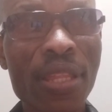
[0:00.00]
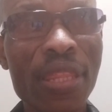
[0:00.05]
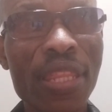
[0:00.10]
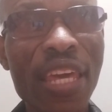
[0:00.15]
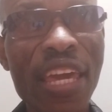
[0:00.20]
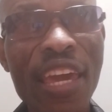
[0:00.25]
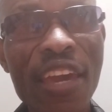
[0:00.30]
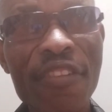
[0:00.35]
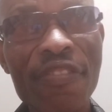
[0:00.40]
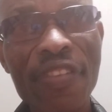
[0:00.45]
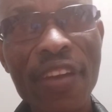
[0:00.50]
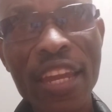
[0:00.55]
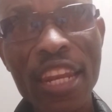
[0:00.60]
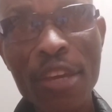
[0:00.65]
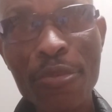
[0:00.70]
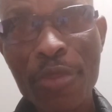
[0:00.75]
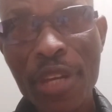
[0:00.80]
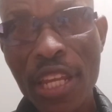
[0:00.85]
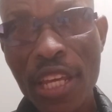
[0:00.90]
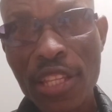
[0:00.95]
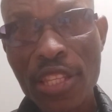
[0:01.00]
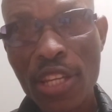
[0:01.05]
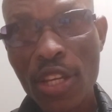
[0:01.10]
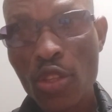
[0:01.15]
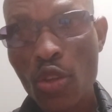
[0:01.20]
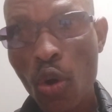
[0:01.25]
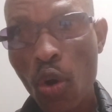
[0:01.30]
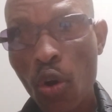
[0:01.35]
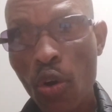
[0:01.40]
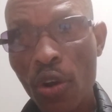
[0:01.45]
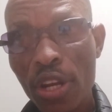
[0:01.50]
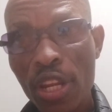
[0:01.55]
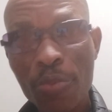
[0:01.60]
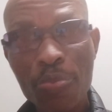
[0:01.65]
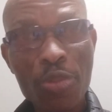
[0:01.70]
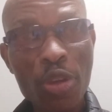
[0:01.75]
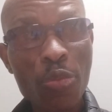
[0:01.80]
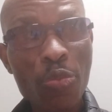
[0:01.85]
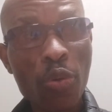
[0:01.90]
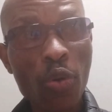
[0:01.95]
They have eliminated all the
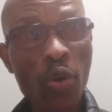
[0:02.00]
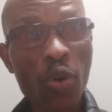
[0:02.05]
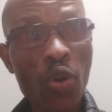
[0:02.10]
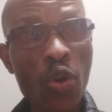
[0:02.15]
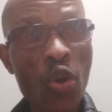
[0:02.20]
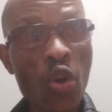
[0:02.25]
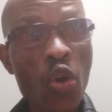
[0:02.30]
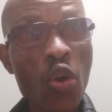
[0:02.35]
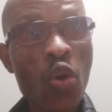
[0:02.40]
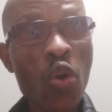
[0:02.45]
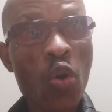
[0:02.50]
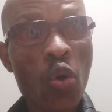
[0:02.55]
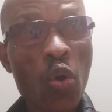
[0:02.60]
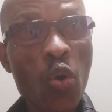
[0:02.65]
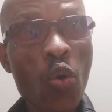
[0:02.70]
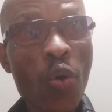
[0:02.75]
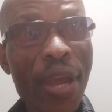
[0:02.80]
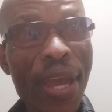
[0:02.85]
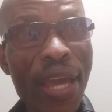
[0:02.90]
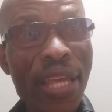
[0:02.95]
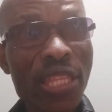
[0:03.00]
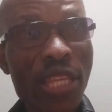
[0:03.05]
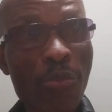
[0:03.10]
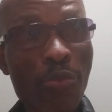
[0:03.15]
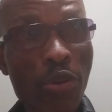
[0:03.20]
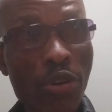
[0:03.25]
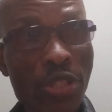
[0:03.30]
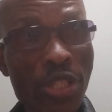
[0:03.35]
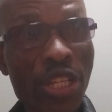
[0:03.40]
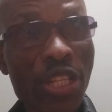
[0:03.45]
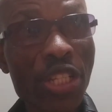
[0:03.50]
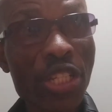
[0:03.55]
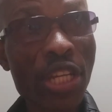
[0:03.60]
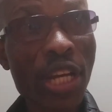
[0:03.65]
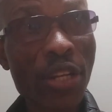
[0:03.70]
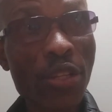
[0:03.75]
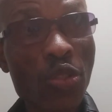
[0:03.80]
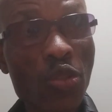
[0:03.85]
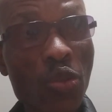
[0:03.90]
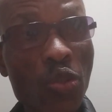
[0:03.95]
people who had the
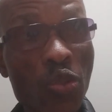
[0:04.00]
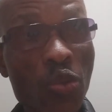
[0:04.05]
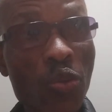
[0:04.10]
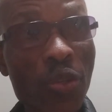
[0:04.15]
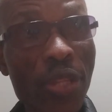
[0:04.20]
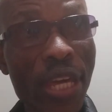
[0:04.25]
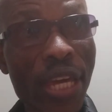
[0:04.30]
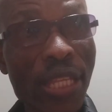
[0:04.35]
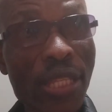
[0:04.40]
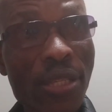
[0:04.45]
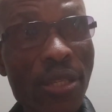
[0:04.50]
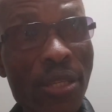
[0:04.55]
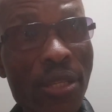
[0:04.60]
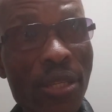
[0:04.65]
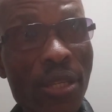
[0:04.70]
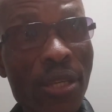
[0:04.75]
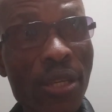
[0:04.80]
potential to do that.